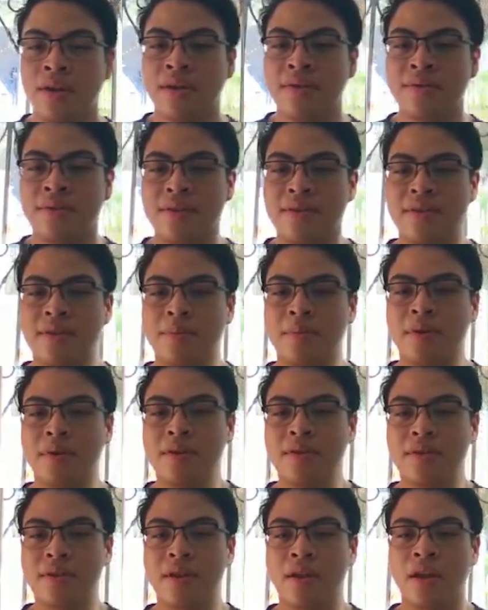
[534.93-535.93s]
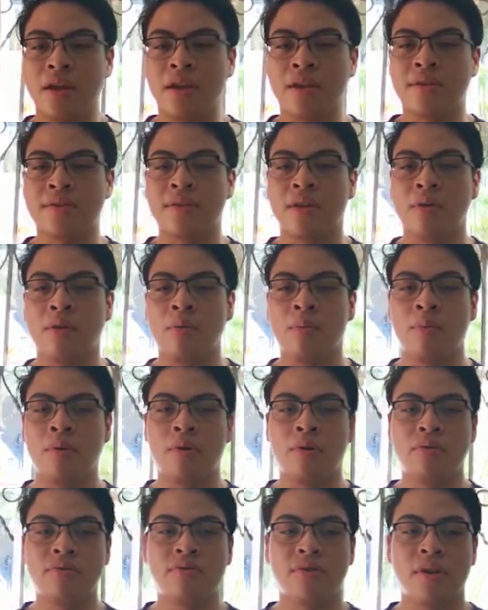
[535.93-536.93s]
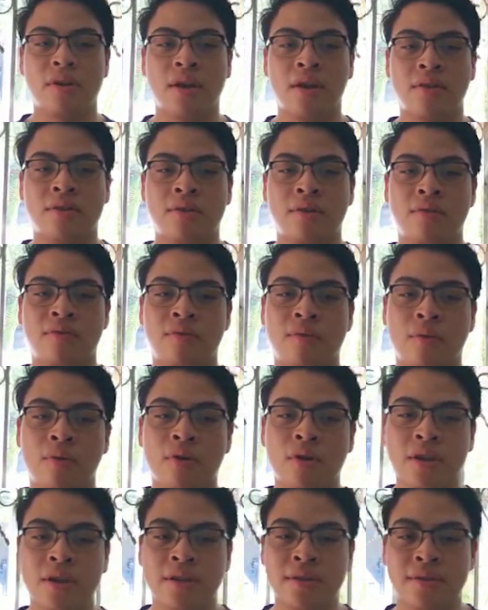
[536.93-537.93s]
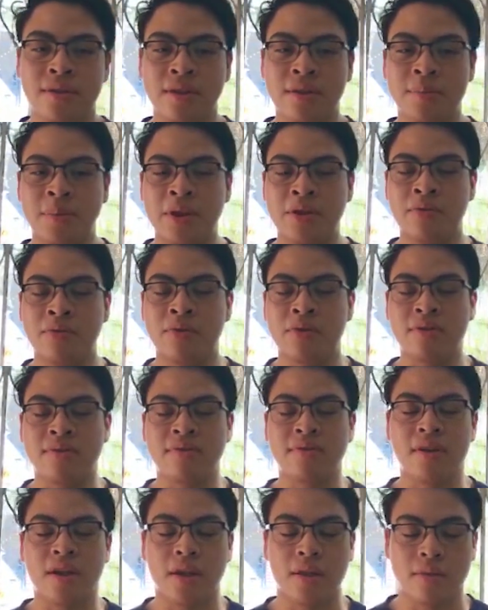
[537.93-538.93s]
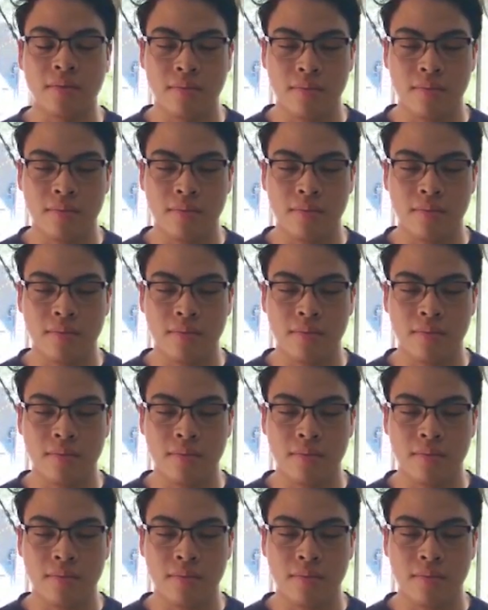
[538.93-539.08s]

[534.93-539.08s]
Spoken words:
Sentiment is now opposed and therefore in individual style.